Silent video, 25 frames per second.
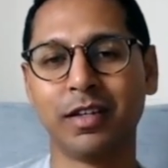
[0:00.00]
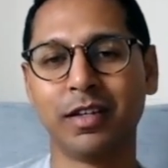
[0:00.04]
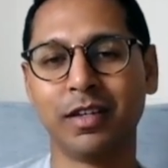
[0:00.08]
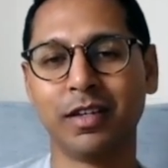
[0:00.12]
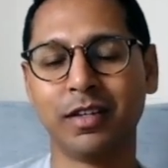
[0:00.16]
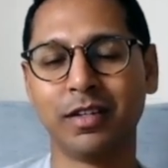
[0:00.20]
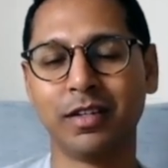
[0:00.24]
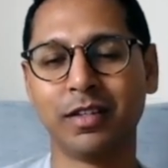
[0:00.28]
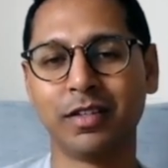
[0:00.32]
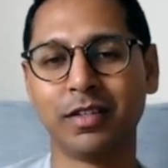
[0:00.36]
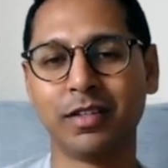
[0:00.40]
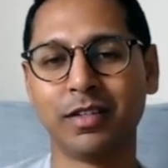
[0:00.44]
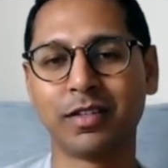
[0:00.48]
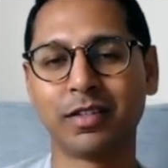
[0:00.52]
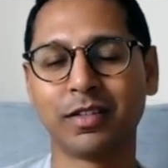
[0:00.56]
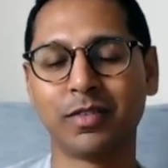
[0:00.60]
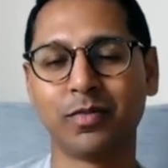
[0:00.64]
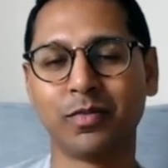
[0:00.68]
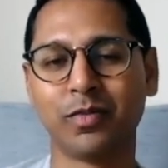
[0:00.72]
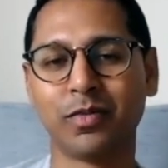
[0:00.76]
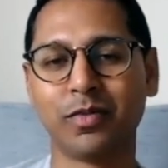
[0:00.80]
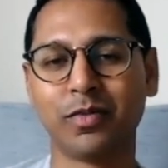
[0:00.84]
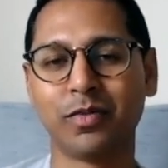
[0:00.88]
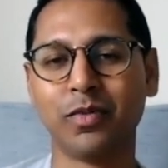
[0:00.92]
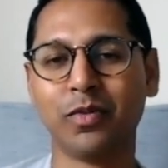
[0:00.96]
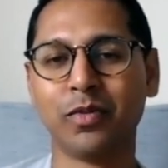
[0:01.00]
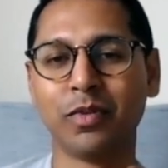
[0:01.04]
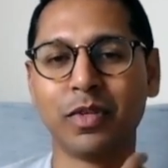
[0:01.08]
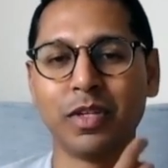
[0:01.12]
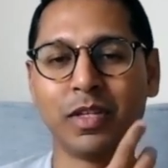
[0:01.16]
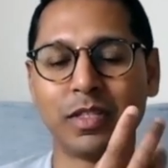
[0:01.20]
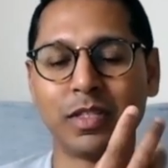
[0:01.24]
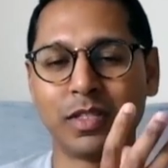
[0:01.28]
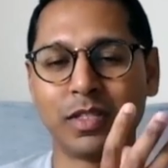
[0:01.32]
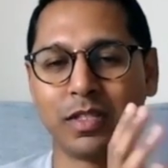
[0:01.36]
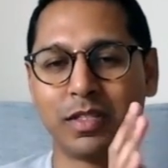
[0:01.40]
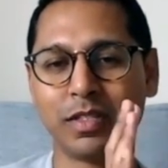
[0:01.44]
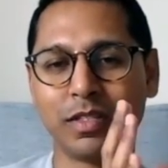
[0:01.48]
and all
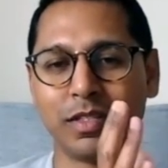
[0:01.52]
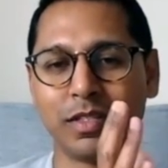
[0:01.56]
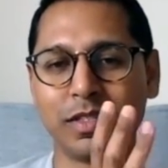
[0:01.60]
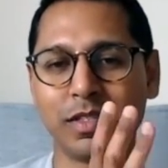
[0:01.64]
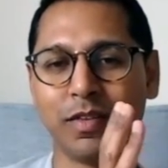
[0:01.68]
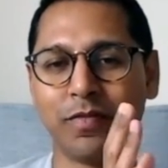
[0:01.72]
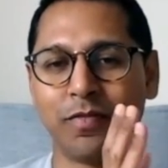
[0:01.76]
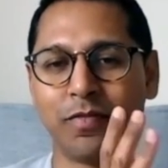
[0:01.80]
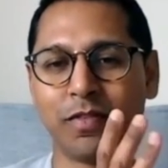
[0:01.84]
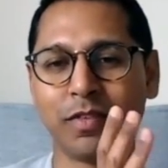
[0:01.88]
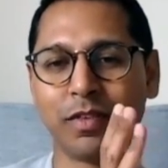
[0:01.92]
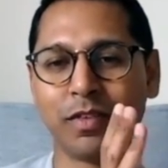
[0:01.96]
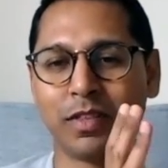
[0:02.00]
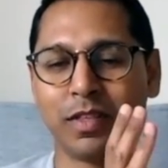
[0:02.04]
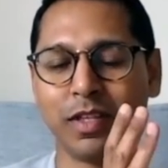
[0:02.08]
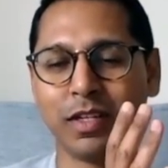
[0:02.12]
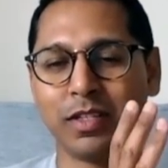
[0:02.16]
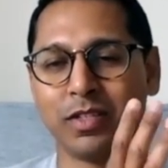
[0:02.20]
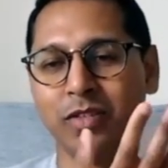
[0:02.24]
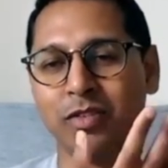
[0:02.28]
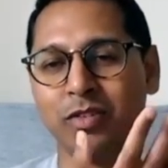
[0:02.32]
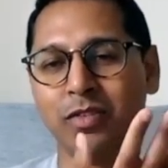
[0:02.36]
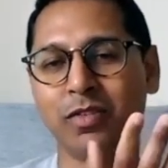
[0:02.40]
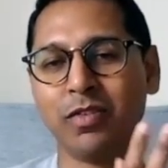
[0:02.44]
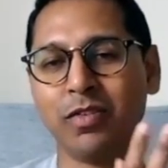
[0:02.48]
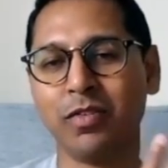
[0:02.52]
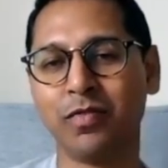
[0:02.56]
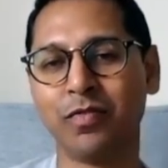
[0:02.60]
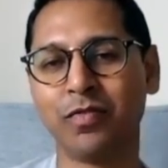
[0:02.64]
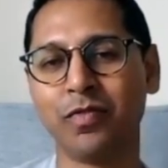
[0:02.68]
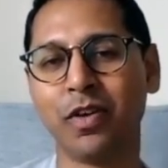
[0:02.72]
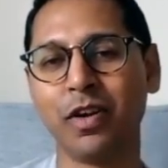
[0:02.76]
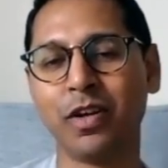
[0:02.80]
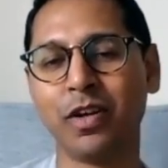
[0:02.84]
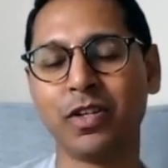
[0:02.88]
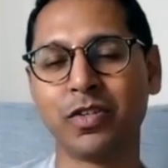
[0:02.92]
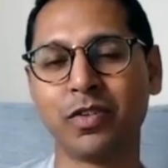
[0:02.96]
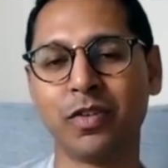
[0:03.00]
these different things. You, you
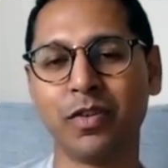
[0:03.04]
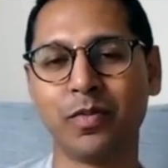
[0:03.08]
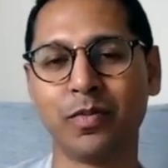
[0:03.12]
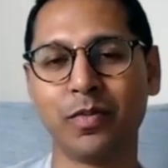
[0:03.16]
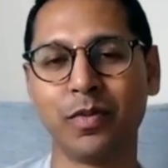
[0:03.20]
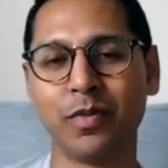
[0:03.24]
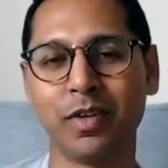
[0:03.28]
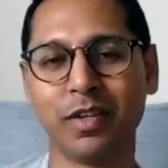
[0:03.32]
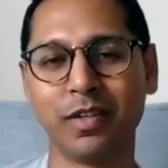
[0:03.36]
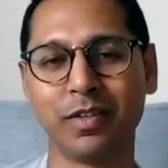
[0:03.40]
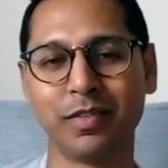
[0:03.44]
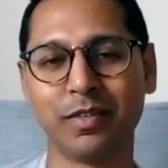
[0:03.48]
find your own way.